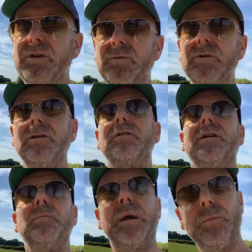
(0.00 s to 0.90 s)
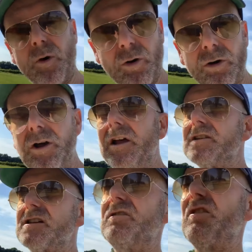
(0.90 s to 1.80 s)
you want to look at it a bit more.
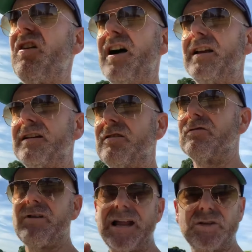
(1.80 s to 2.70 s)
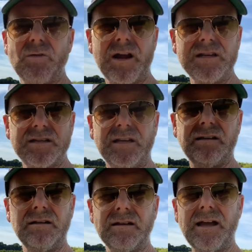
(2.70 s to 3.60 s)
So you're kind of graduating
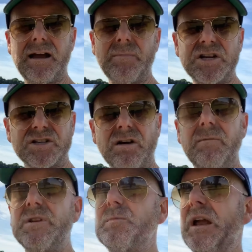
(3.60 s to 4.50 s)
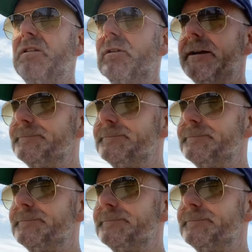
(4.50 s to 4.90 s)
how much time you spend on it.